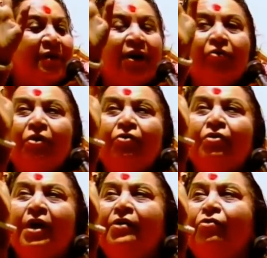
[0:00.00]
They are going
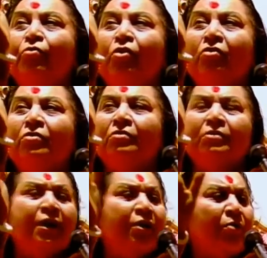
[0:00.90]
to die tomorrow,
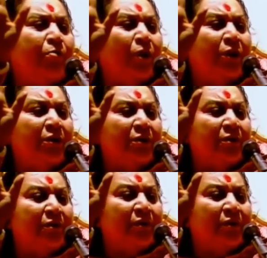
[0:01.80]
they are not bothered.